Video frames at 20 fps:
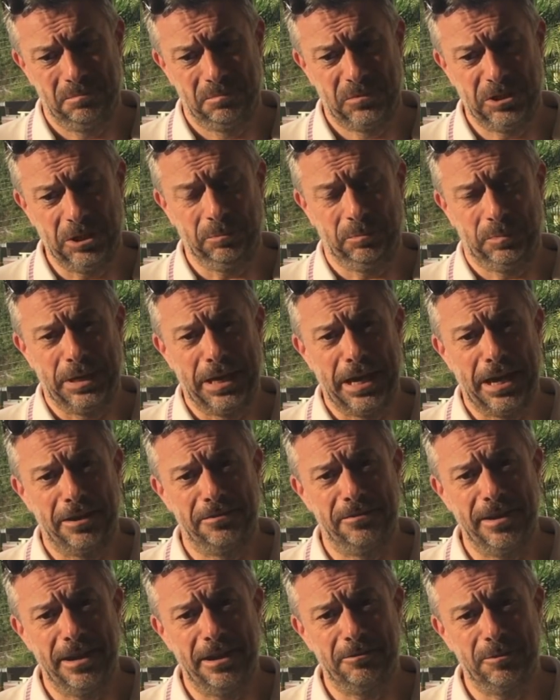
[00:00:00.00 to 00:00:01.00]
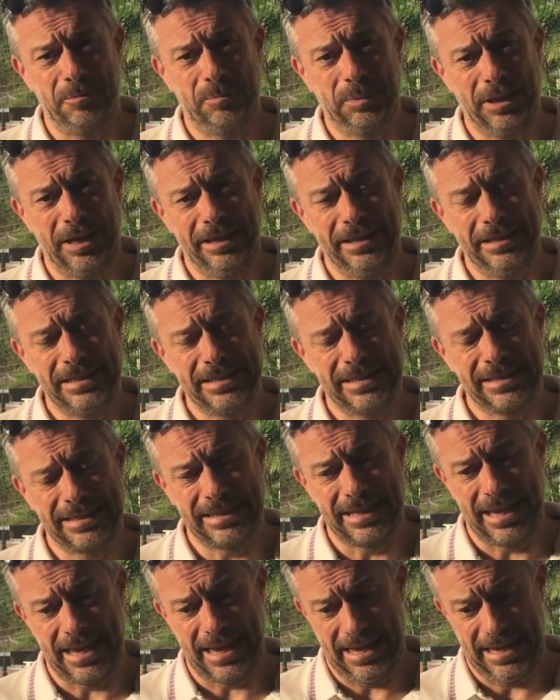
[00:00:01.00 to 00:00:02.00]
jumping out of aeroplanes,
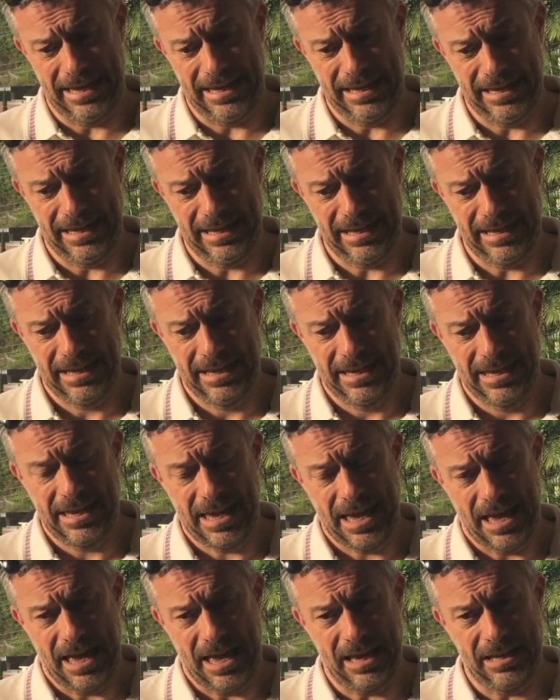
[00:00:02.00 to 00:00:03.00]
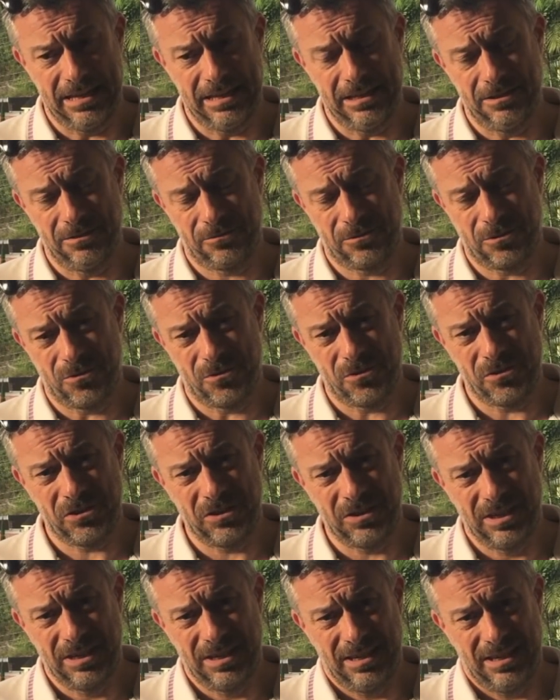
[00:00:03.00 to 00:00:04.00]
and then of
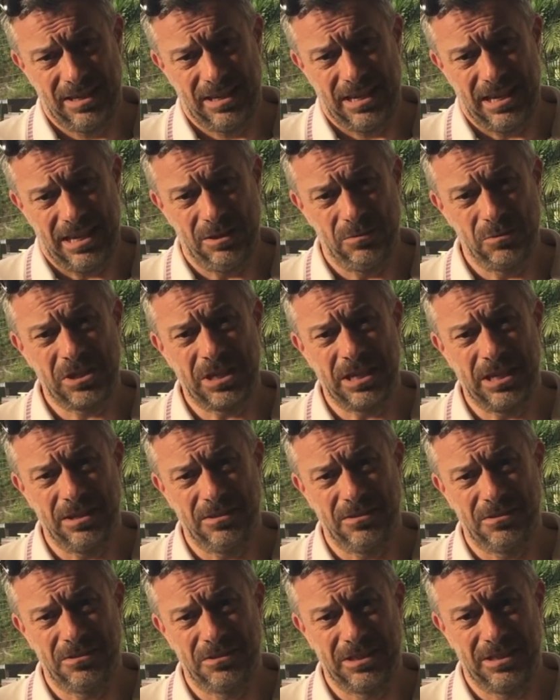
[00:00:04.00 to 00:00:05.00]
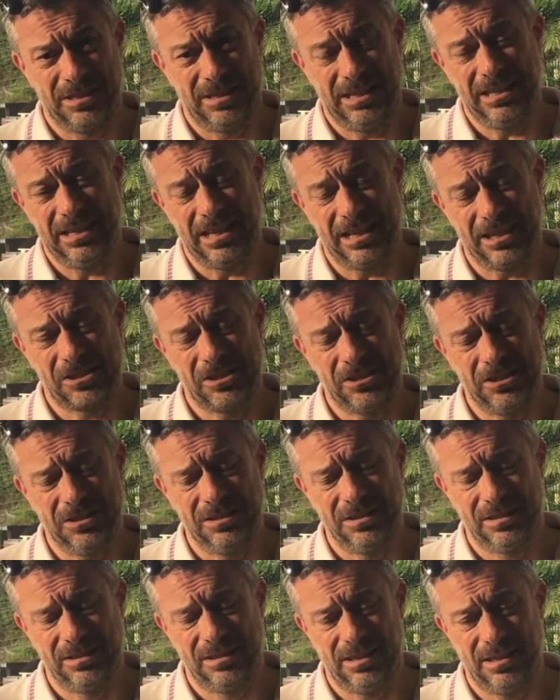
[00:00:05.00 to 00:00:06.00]
course he was killed in action
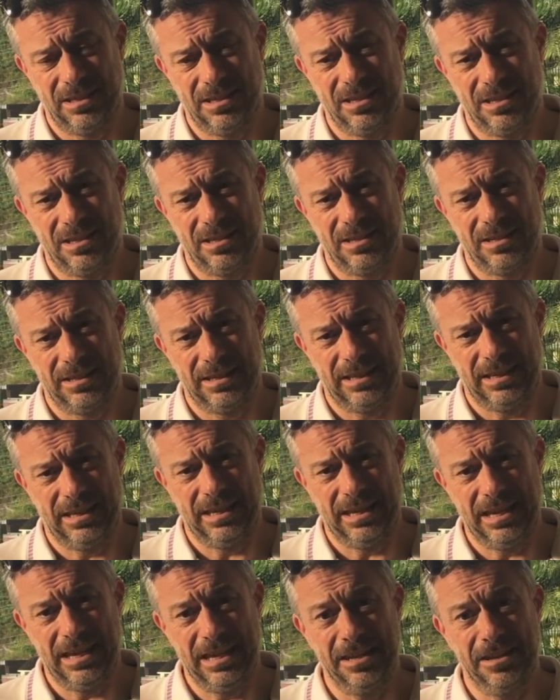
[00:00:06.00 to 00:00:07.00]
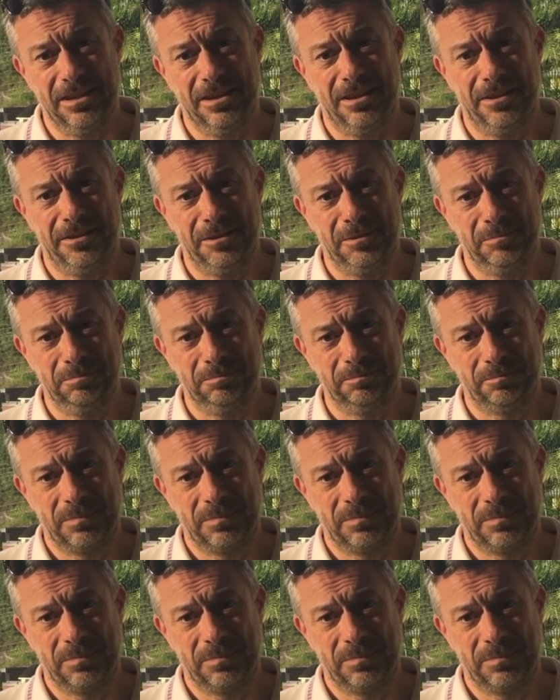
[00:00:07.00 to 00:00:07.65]
in Arnhem.